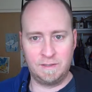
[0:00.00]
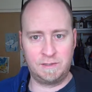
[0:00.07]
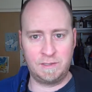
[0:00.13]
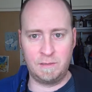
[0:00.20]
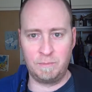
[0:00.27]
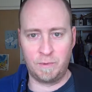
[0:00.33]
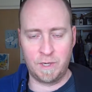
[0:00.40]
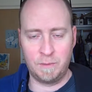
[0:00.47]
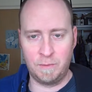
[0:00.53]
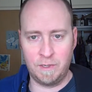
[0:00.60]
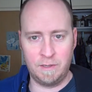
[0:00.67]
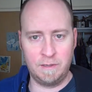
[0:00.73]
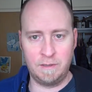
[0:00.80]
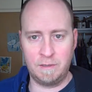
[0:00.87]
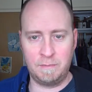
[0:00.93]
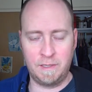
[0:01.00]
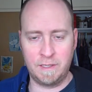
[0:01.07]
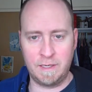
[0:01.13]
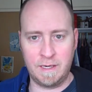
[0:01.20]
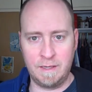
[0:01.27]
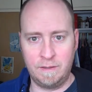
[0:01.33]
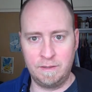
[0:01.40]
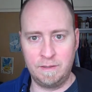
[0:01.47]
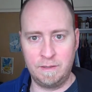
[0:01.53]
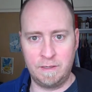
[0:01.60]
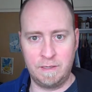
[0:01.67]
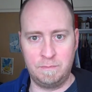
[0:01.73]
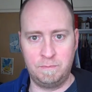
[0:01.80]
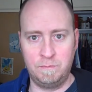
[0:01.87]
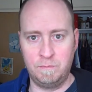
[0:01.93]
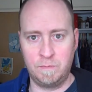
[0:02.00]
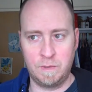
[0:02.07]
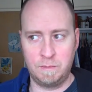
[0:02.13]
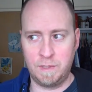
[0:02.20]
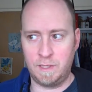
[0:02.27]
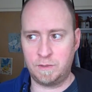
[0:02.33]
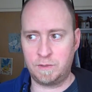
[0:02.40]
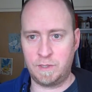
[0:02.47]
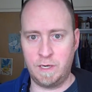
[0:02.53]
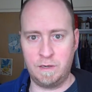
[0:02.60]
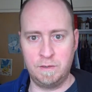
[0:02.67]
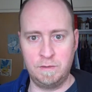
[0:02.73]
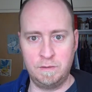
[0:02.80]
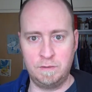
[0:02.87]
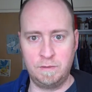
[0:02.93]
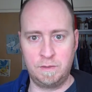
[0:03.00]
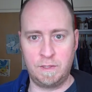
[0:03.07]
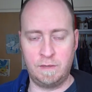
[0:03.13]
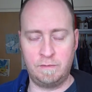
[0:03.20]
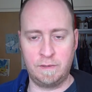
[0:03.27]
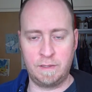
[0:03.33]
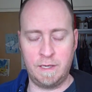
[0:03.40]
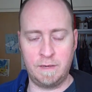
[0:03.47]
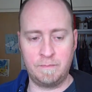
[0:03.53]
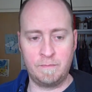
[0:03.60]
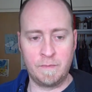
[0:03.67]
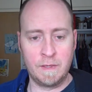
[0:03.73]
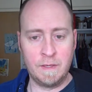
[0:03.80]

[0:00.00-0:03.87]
submarine would end up on the island and he'd, he'd be all scared and stuff like that.